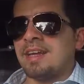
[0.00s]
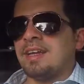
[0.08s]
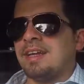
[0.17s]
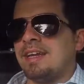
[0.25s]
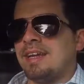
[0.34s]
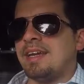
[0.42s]

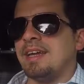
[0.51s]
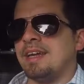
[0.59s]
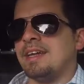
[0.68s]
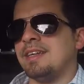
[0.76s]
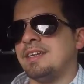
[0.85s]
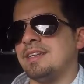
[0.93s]

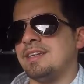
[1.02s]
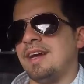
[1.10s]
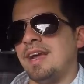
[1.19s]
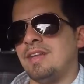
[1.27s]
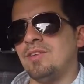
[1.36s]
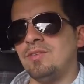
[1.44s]
and
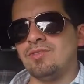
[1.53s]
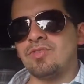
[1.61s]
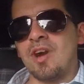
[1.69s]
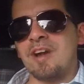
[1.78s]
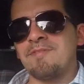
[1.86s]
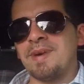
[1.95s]
I don't
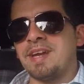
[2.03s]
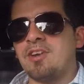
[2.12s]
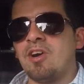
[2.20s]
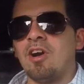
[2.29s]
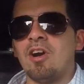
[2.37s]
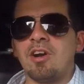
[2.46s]
drive my
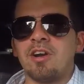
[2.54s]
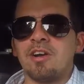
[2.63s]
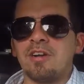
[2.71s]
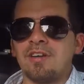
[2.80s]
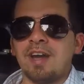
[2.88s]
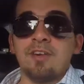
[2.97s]

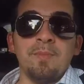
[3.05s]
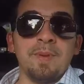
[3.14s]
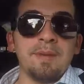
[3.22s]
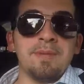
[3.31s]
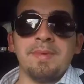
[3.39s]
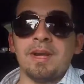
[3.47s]
car. I don't
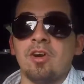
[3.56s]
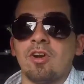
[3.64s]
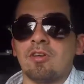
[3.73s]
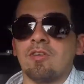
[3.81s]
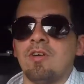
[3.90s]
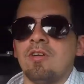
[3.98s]
baby my car
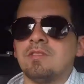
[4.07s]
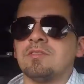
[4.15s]
at all.